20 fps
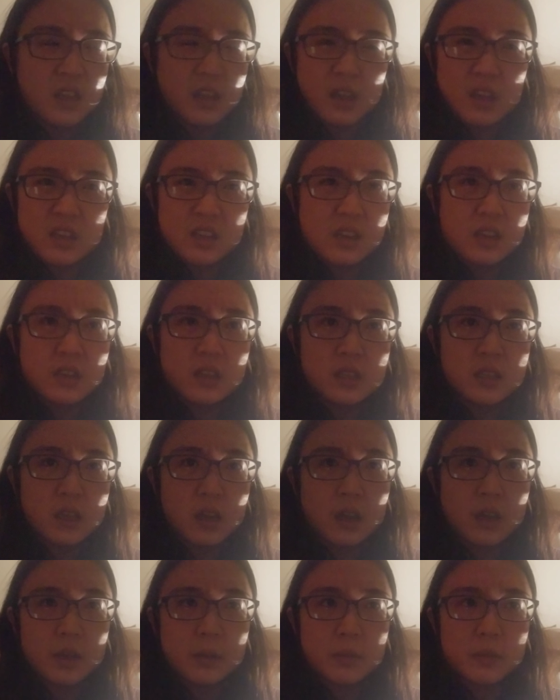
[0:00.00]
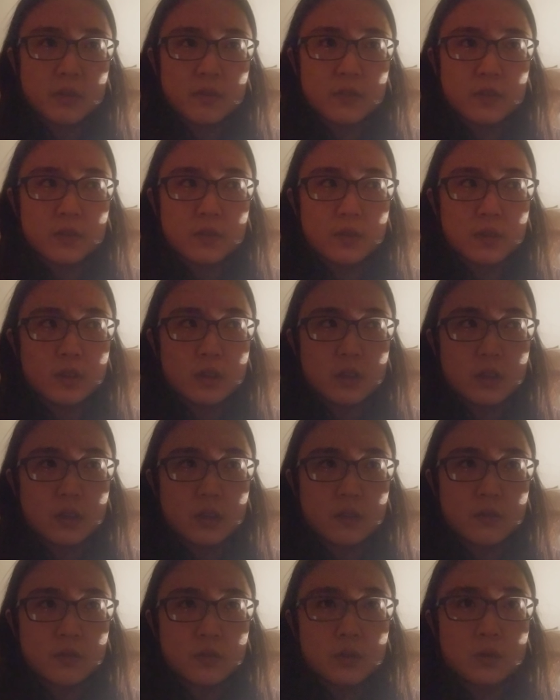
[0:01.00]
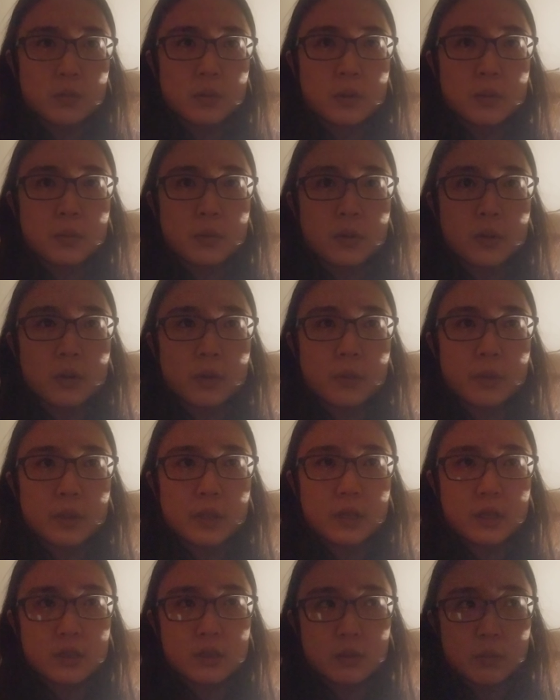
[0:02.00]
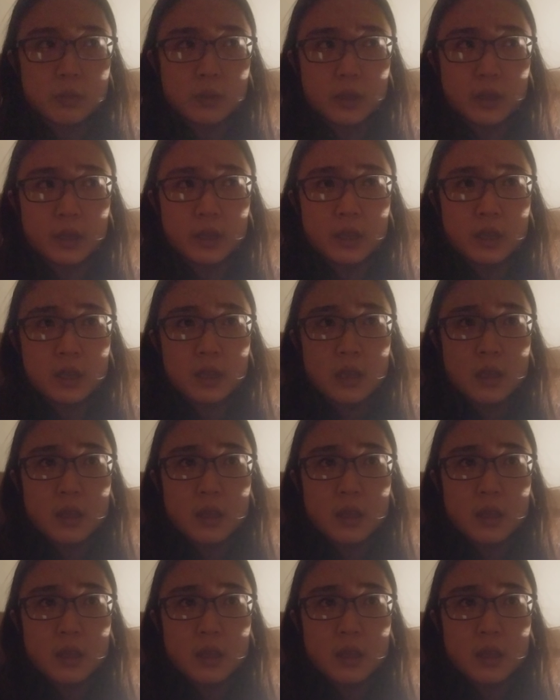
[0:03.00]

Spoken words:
And anytime if two people are willing to play